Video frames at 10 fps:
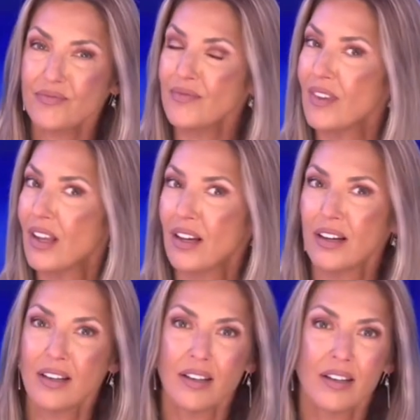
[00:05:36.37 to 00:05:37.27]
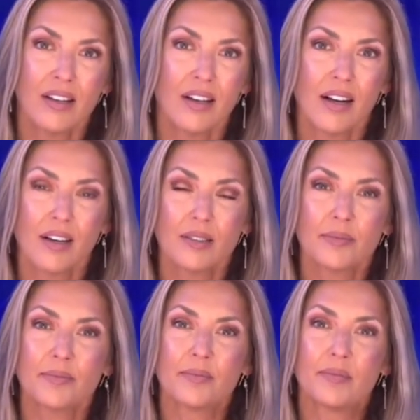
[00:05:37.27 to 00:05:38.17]

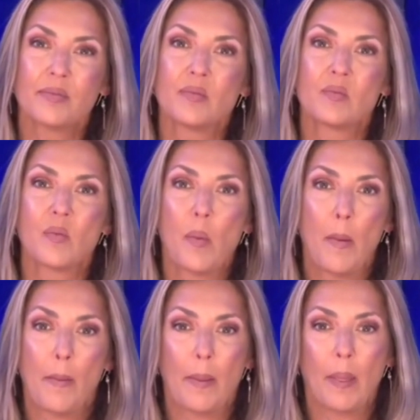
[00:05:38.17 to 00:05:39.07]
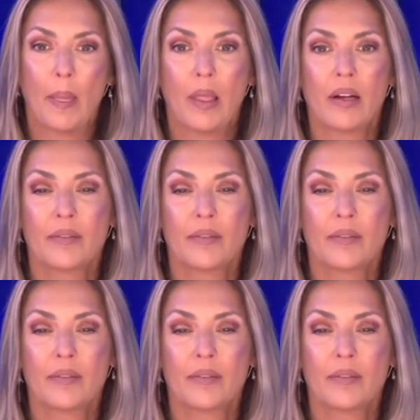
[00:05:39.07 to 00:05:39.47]
(silent)